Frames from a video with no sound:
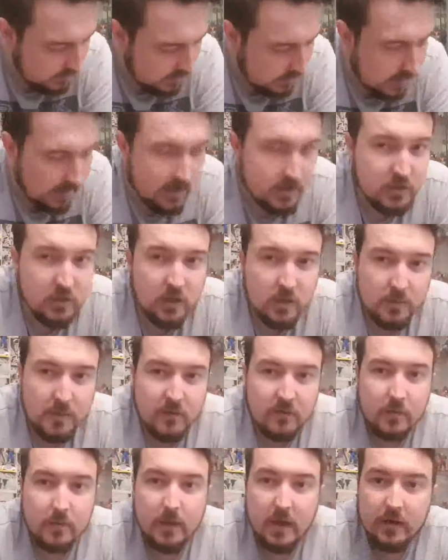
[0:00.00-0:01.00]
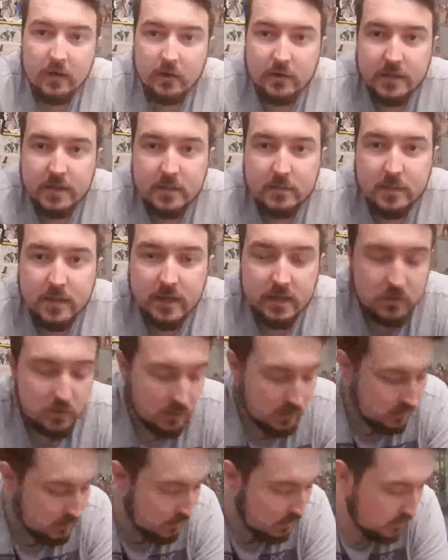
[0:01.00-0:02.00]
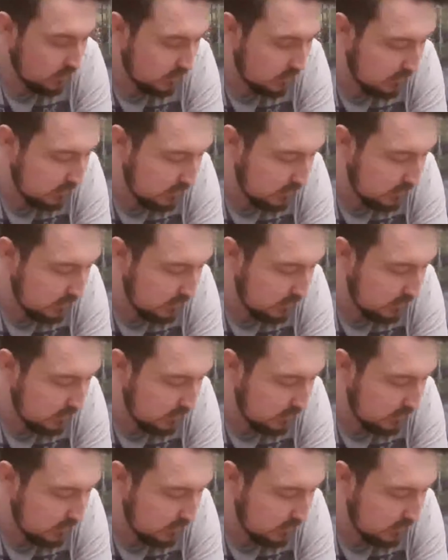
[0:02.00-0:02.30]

and I took a bit of a punt on this PS1 lot.